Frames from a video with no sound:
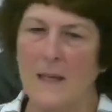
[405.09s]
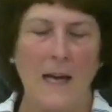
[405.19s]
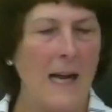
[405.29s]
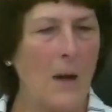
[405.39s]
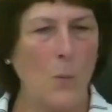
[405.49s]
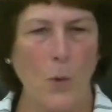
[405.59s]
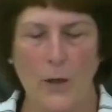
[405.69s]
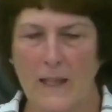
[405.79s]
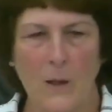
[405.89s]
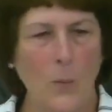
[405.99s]

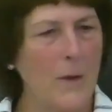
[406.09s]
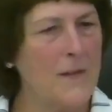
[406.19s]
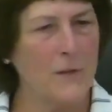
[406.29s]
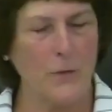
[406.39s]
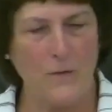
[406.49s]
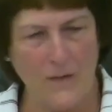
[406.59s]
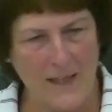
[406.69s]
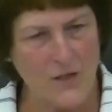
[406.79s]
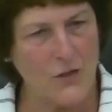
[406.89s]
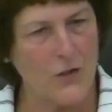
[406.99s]
working with different
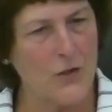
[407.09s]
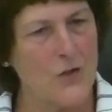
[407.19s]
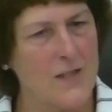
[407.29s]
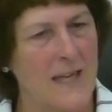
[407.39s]
vendors,